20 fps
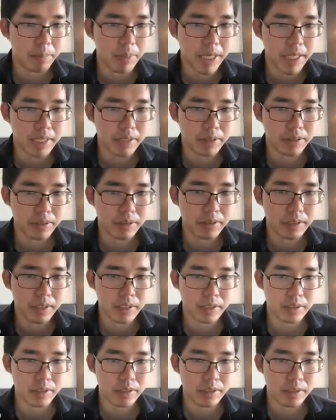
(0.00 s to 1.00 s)
pi
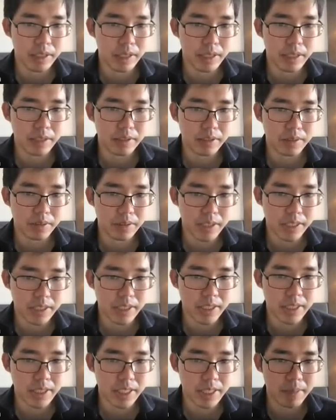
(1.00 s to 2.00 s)
star, so the
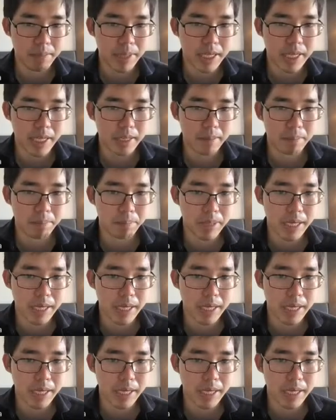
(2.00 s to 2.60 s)
C by